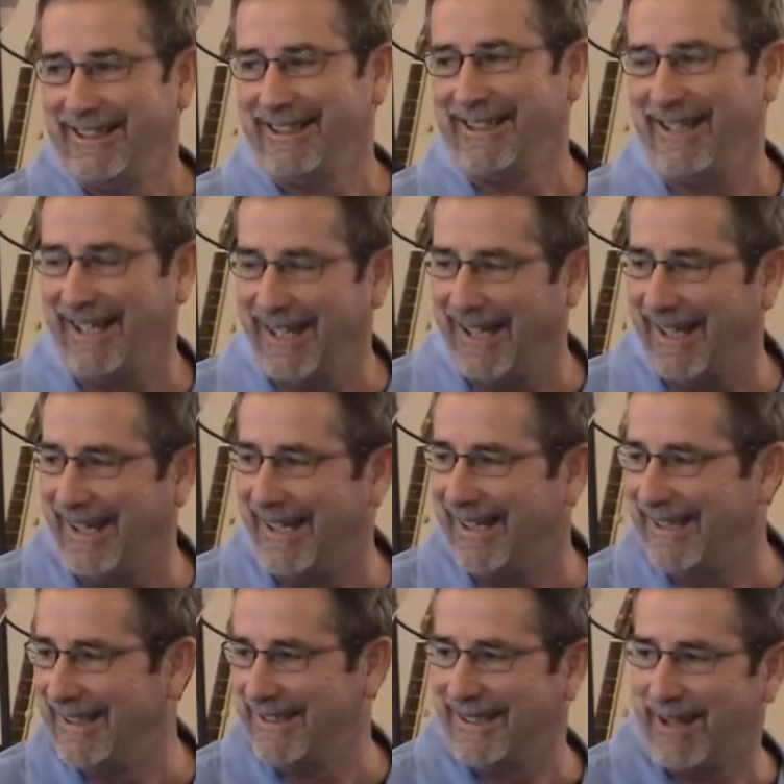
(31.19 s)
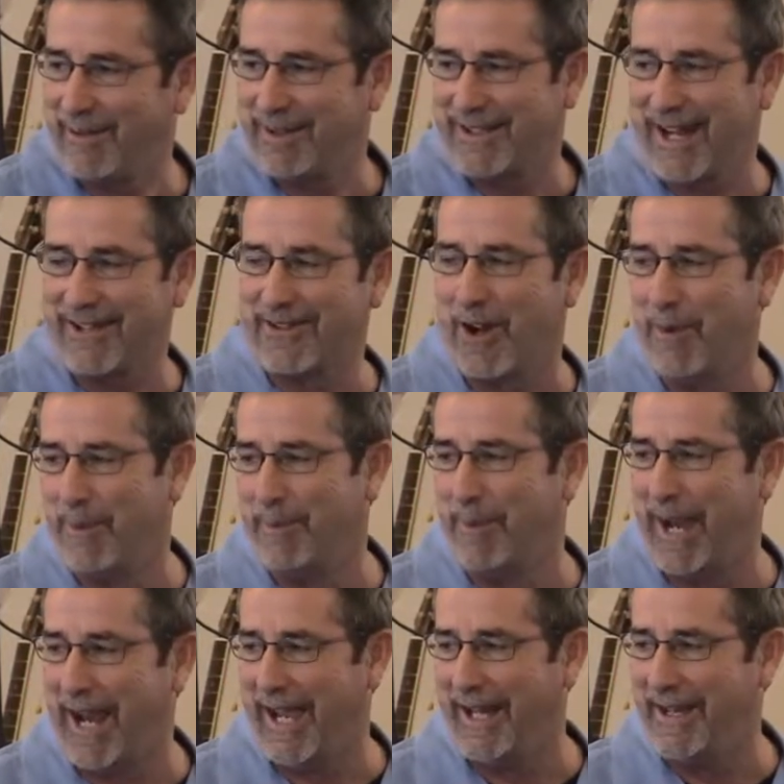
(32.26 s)
Yeah, I wish I was home of
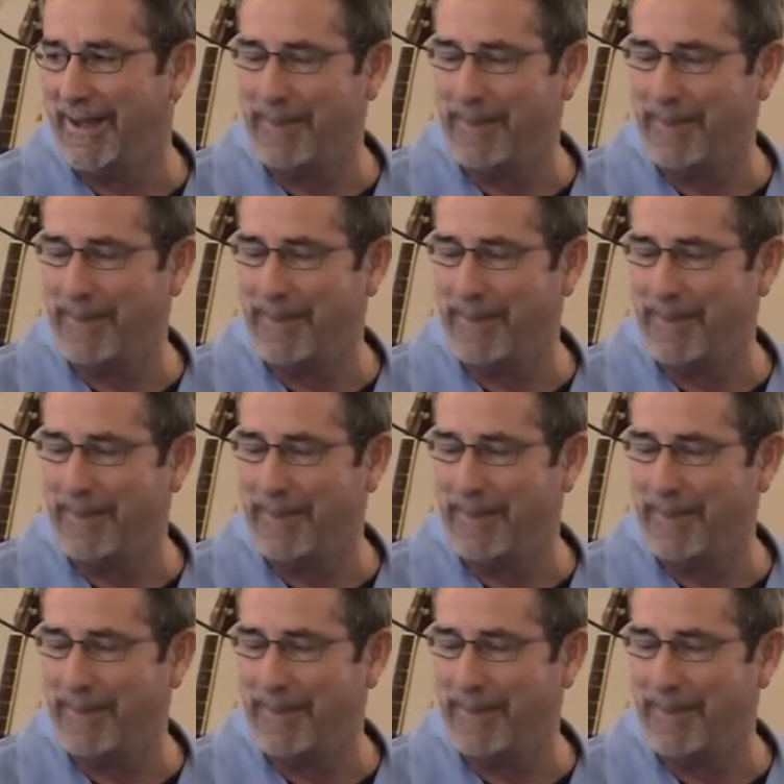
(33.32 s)
bed.